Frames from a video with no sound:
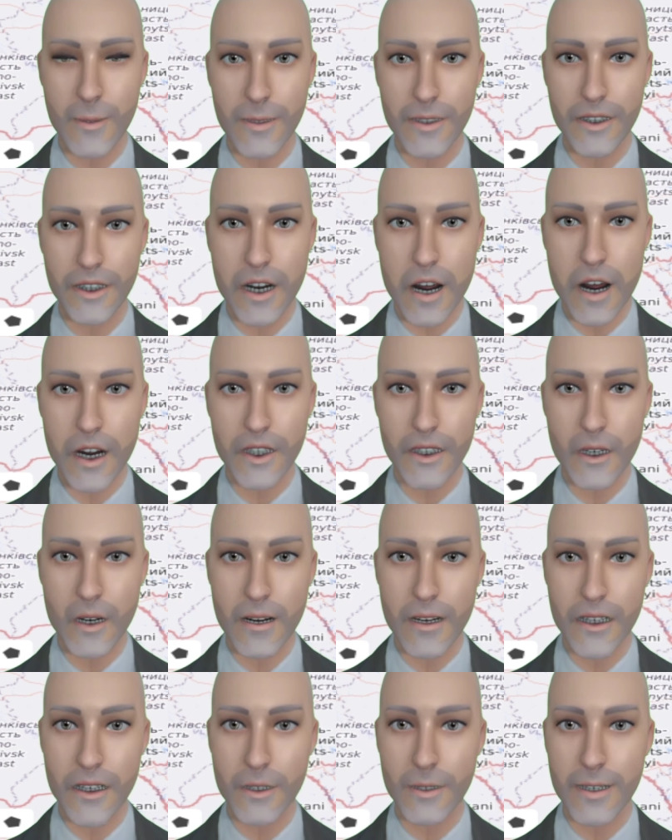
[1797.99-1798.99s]
but an
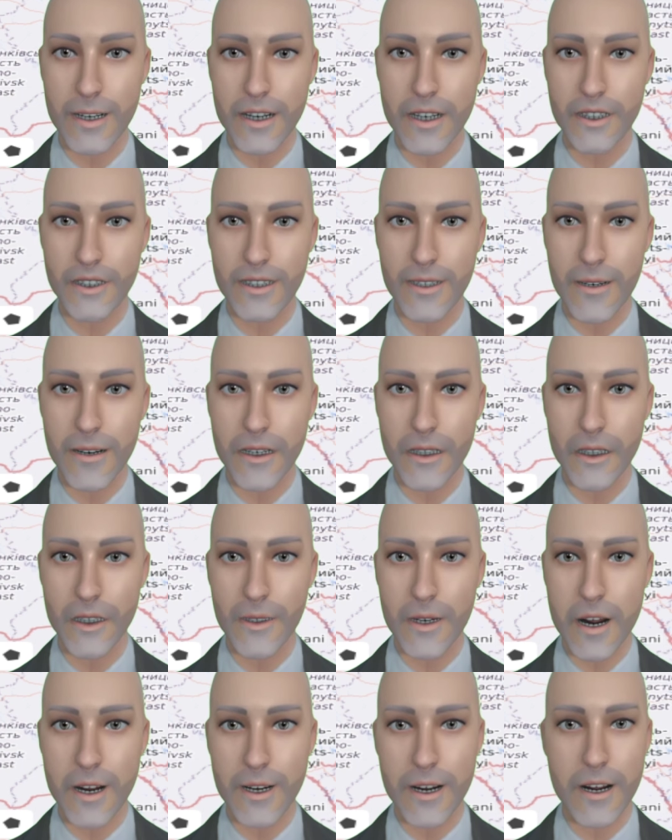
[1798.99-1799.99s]
ongoing humanitarian
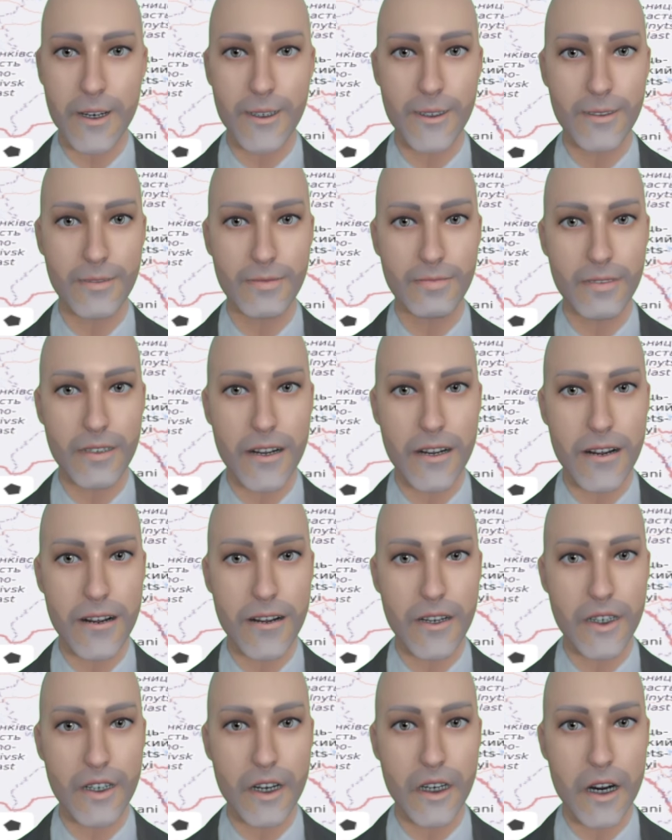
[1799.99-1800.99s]
crisis
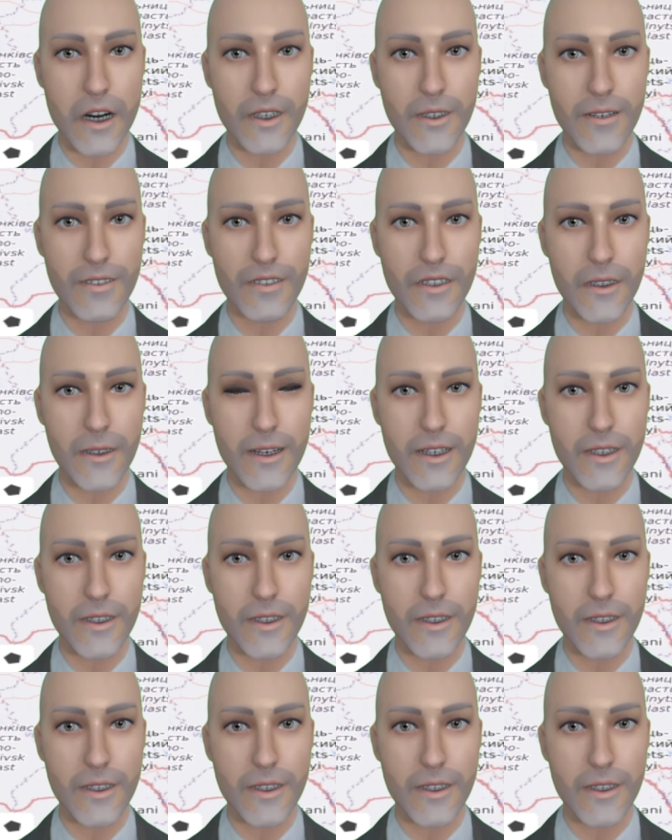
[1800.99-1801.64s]
in the country of Ukraine.